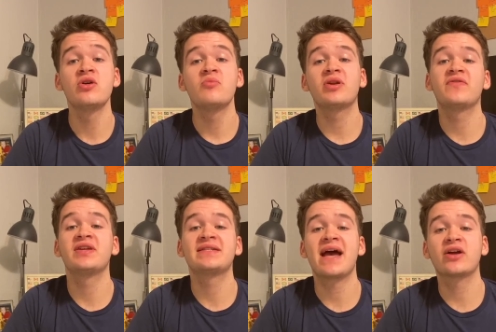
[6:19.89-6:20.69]
but if an
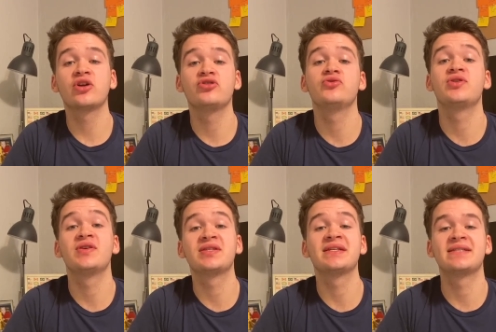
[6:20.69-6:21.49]
attacker used
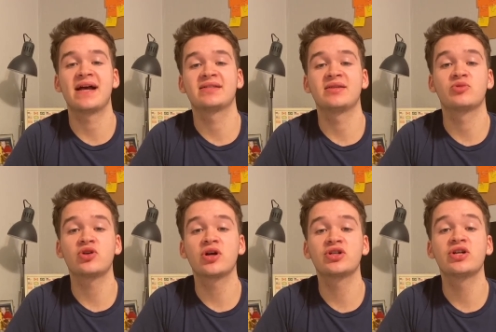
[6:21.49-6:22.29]
this exact same
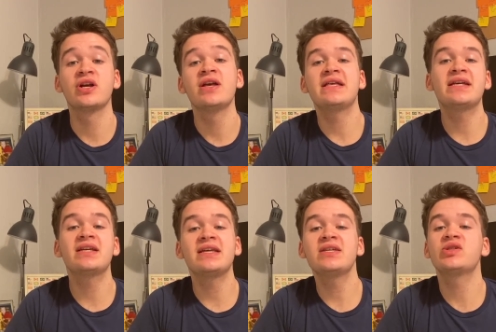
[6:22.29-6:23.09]
structure, he could
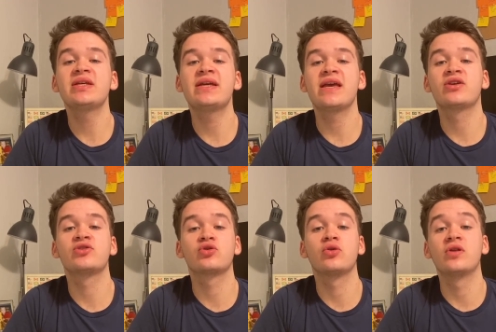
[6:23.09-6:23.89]
easily gain
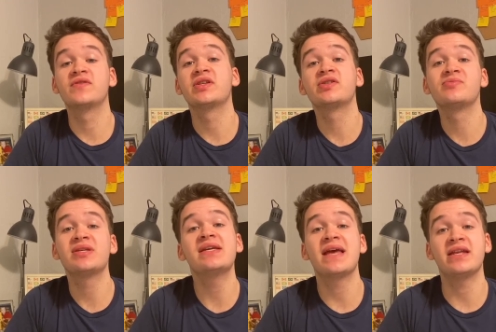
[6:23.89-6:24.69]
control of systems
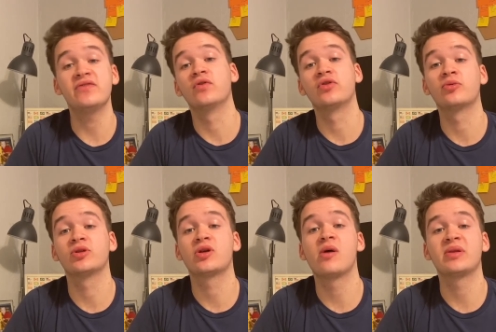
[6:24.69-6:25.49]
in any
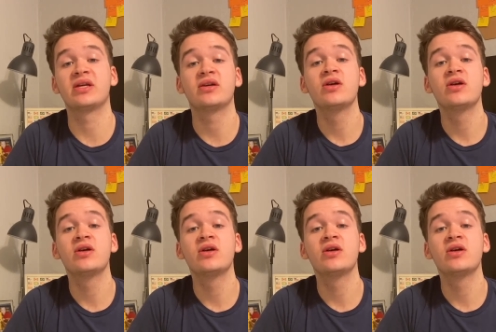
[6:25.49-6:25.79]
vulnerable company.